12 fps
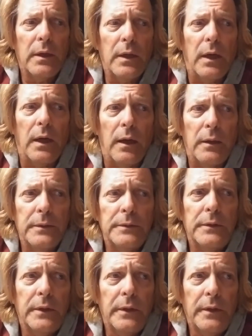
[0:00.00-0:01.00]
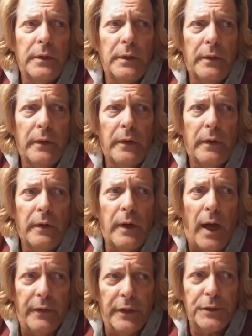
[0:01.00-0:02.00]

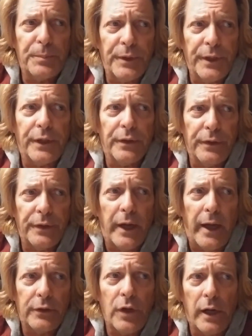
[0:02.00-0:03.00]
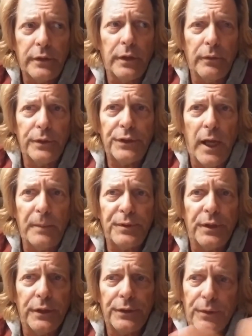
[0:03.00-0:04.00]
on this particular day. I talked to the
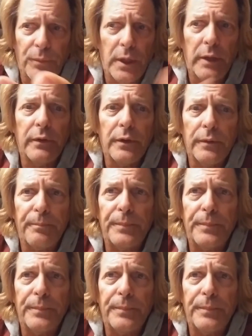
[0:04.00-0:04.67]
receptionist, or whatever her